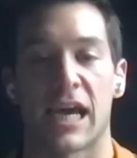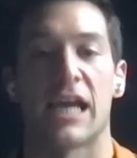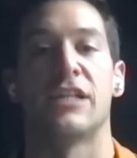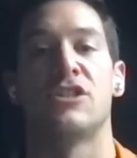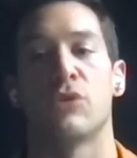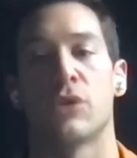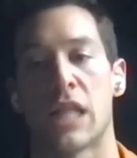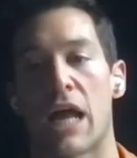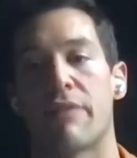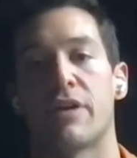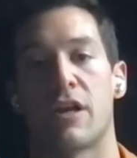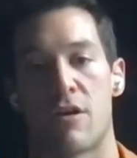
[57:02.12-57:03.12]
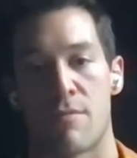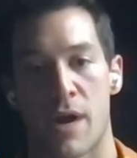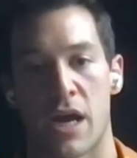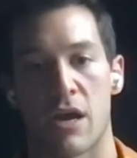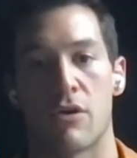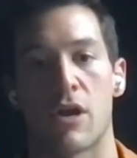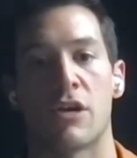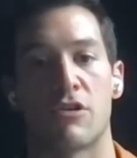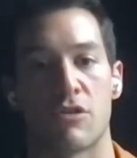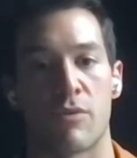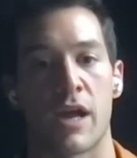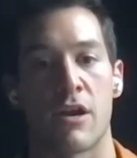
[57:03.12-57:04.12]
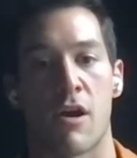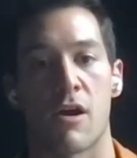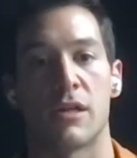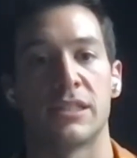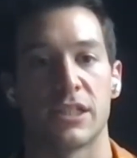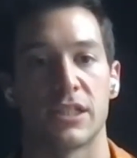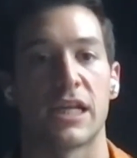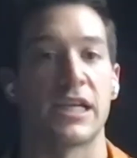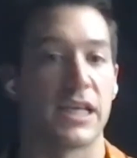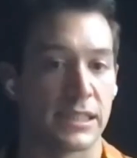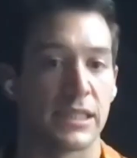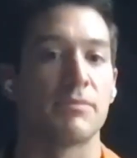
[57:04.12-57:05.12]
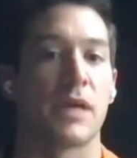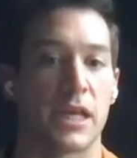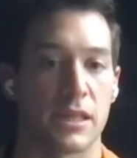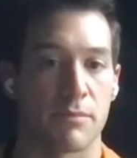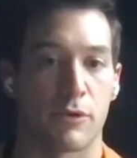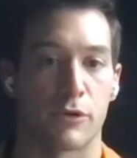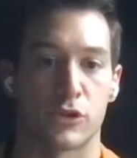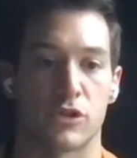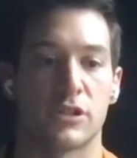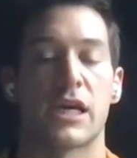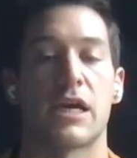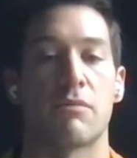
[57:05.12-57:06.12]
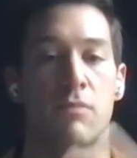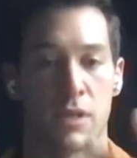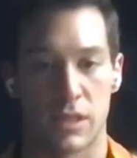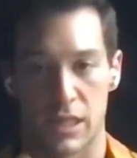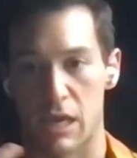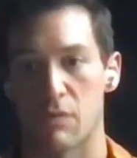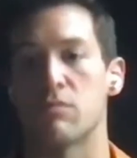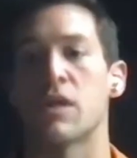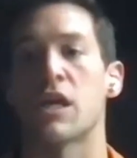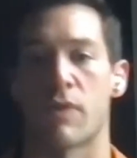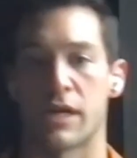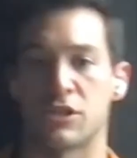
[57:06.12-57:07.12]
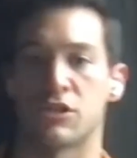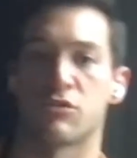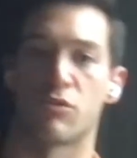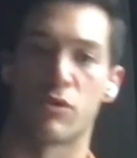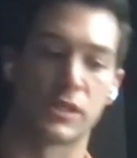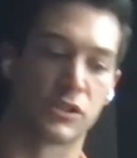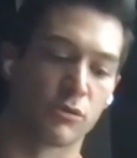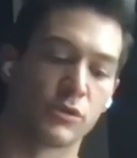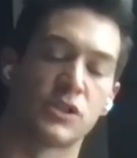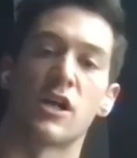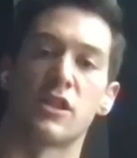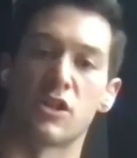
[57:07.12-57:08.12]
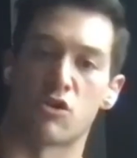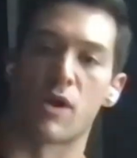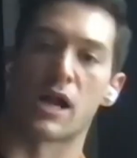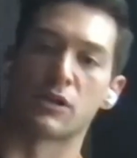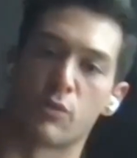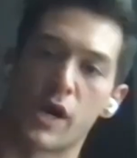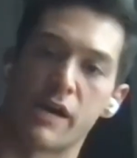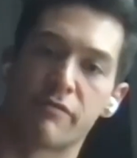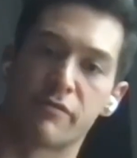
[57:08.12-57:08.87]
to kind of do a lot of it under the radar until then. He ended up getting the personal day. They arranged through it, so it was done the correct way